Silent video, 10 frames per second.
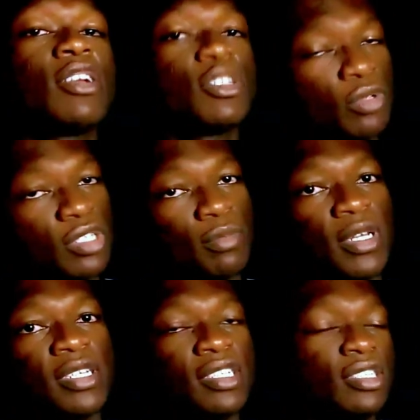
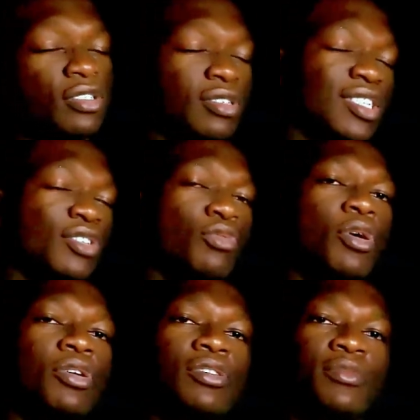responsibilities such as
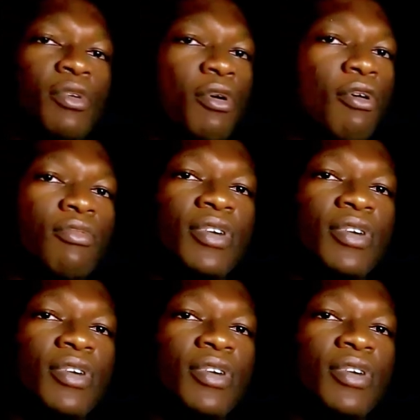work or